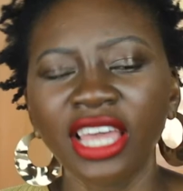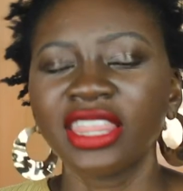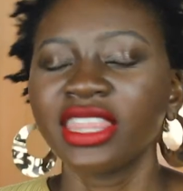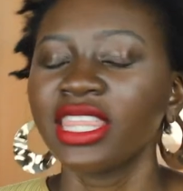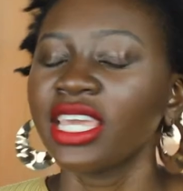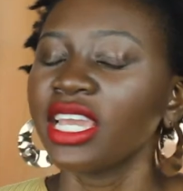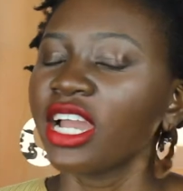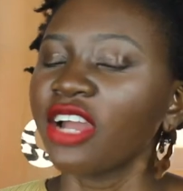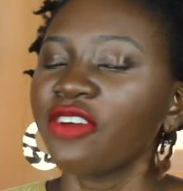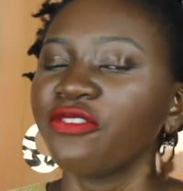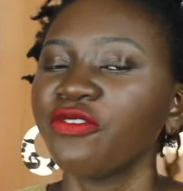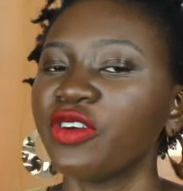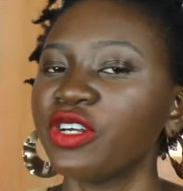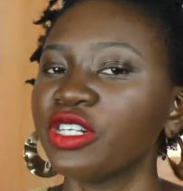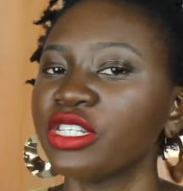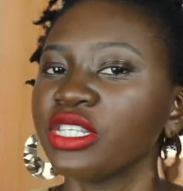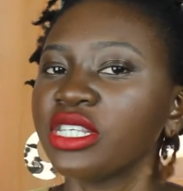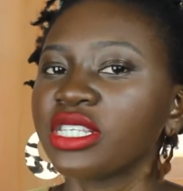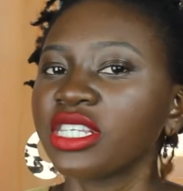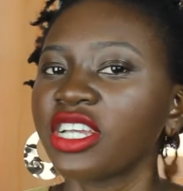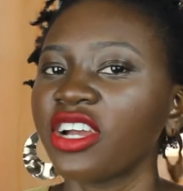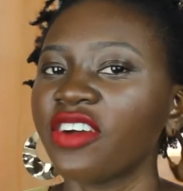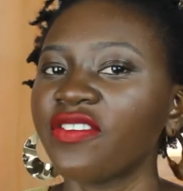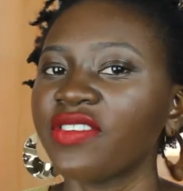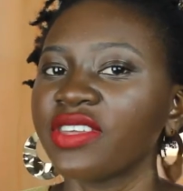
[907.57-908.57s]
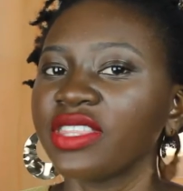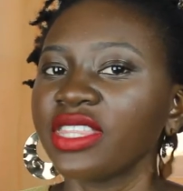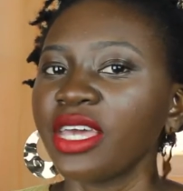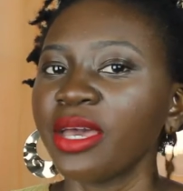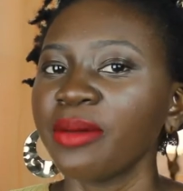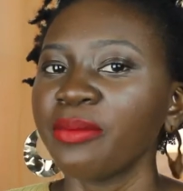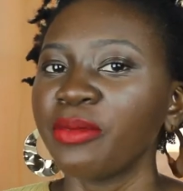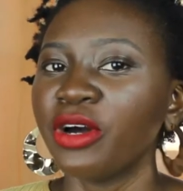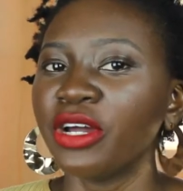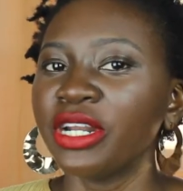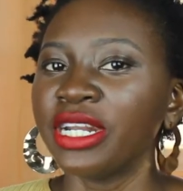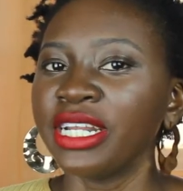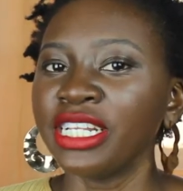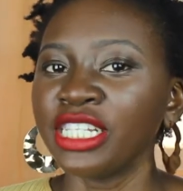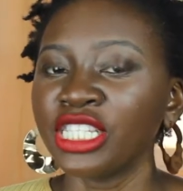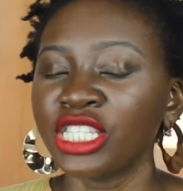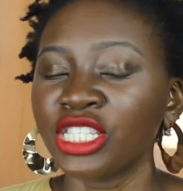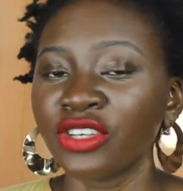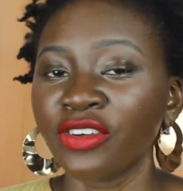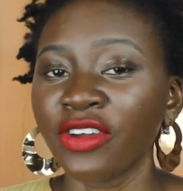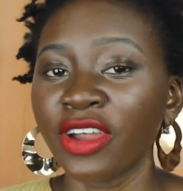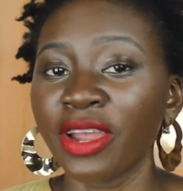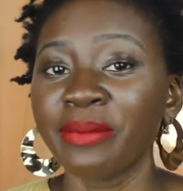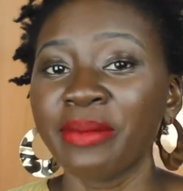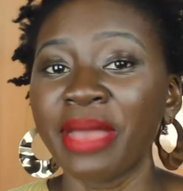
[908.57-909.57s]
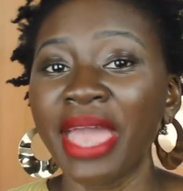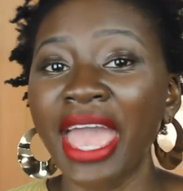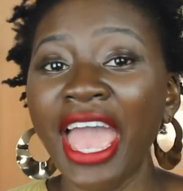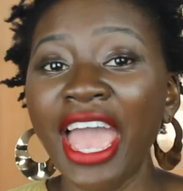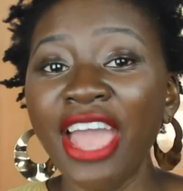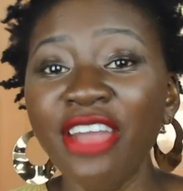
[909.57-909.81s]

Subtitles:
I think I first discovered them on Instagram.